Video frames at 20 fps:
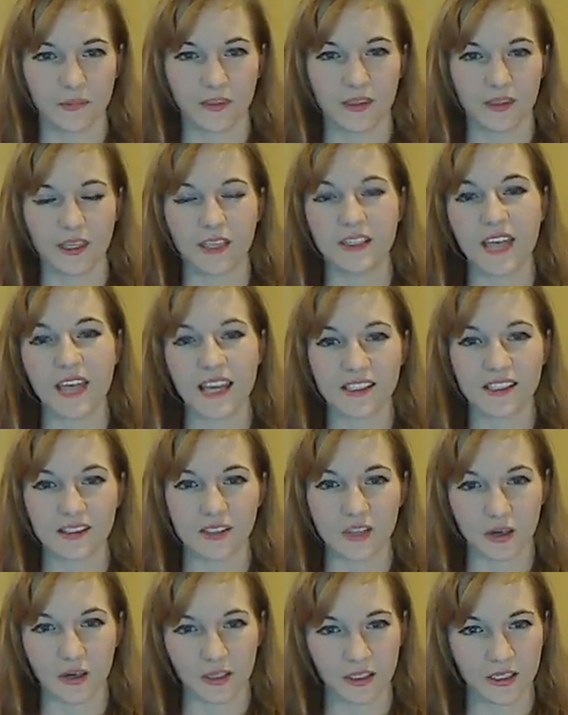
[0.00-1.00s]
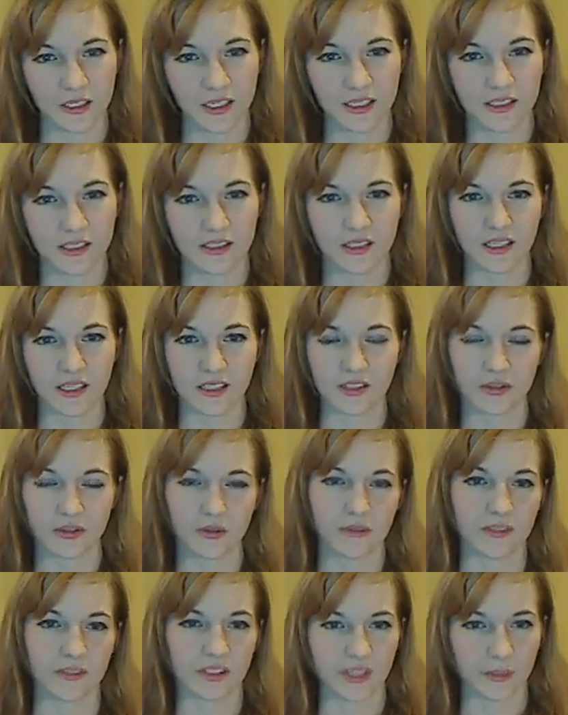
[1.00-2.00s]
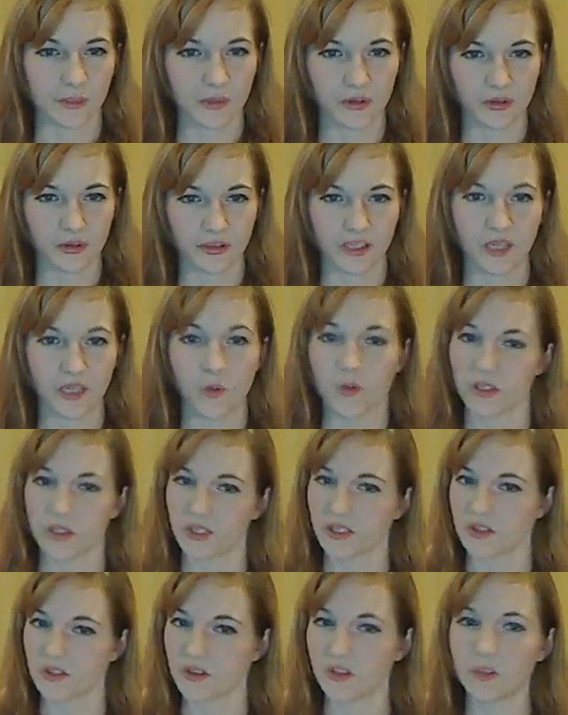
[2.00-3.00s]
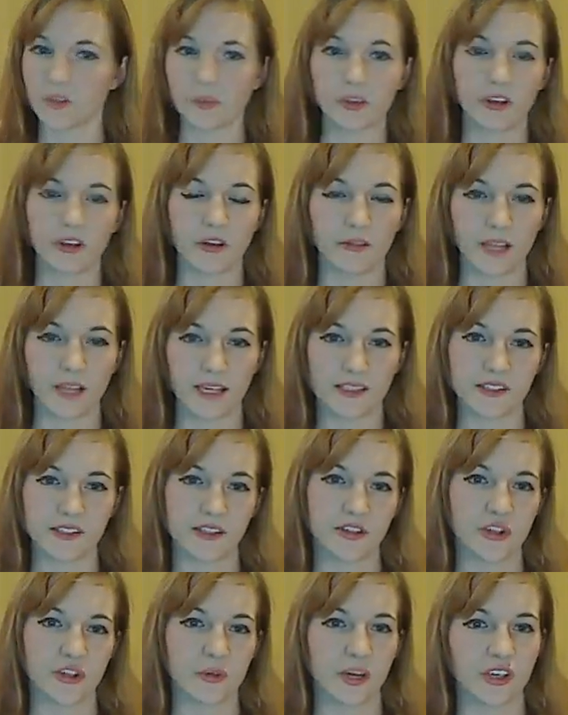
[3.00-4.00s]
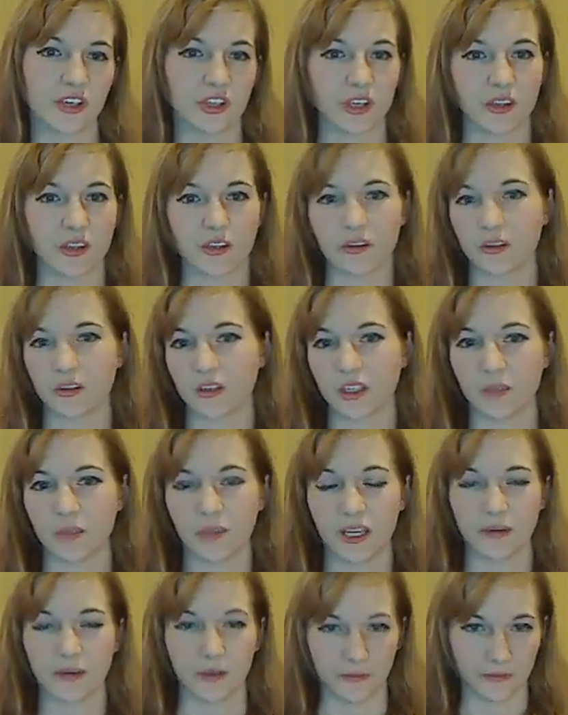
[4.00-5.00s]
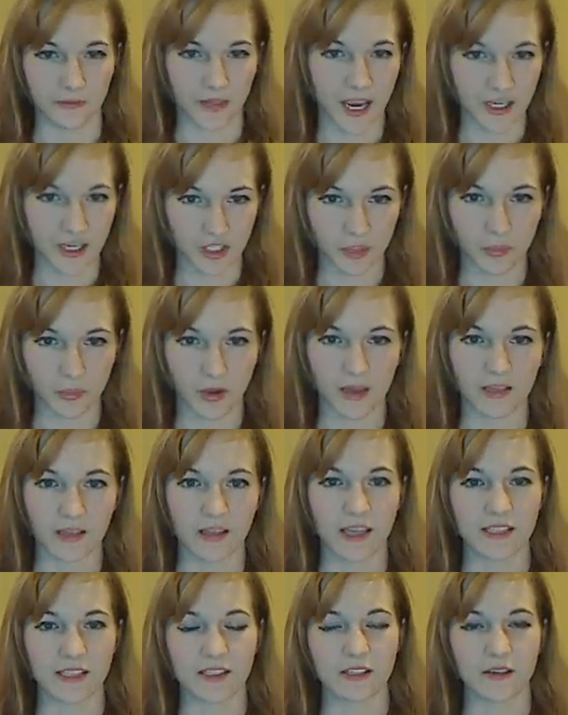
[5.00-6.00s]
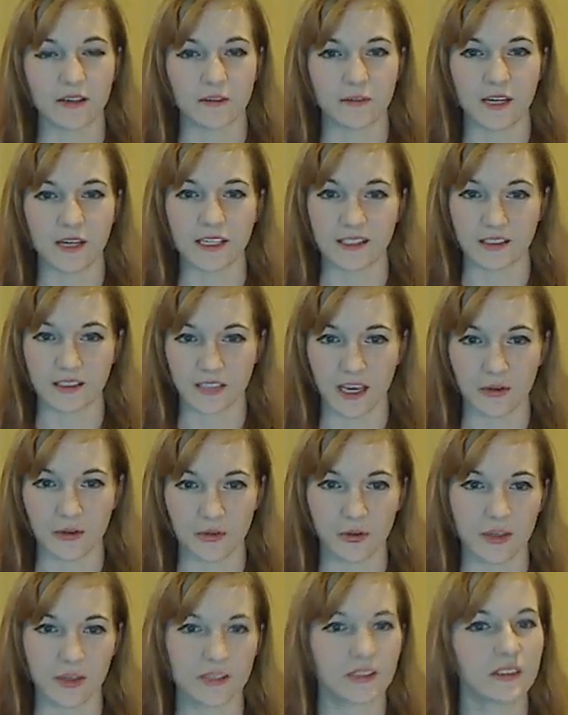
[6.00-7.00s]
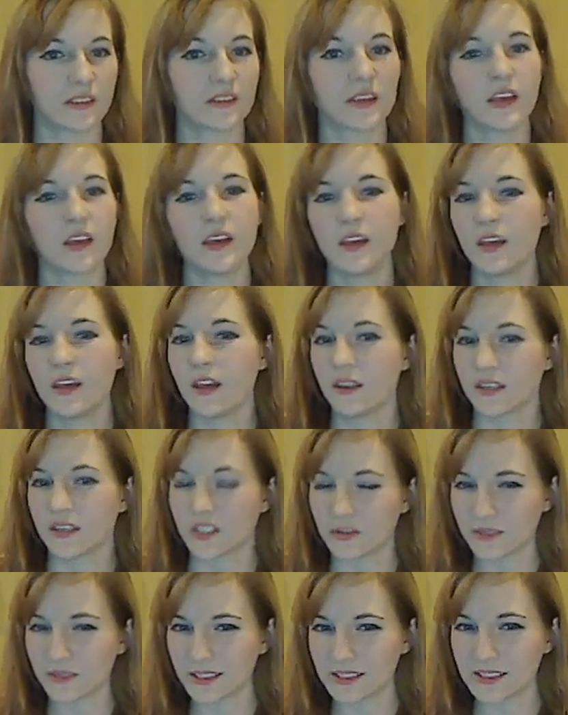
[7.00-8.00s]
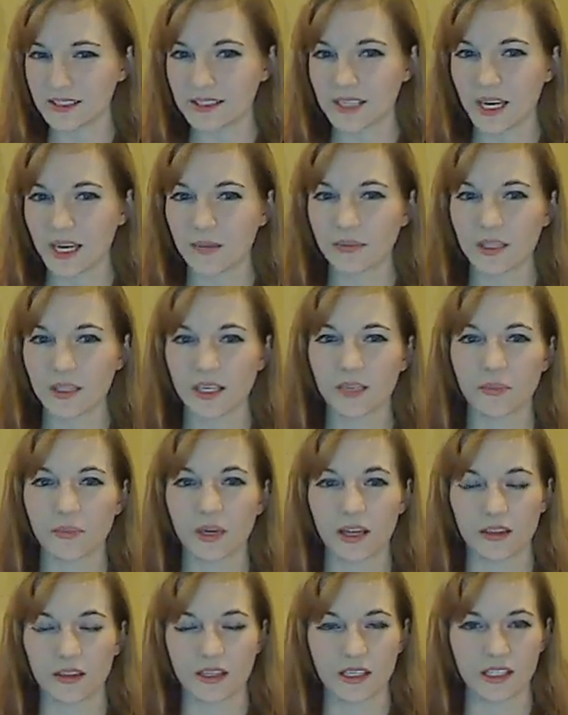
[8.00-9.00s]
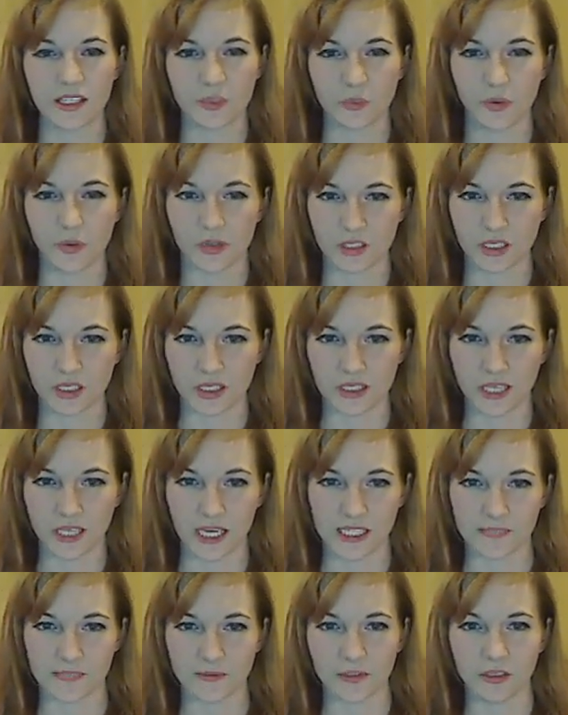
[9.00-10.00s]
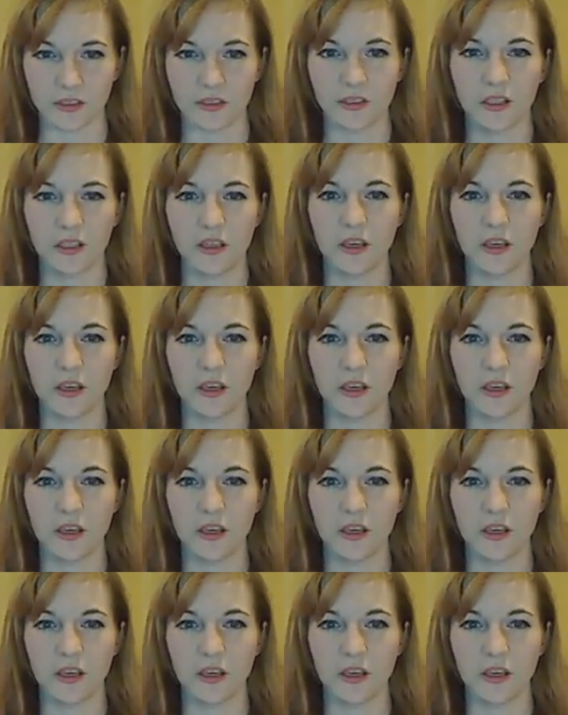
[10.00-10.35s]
The Nest Darkness is sort of a similar thing, where it's a super low light situation, and then they're going to play with flashing bright lights in your face and loud noises. This one does the same thing, but I think it's more successful.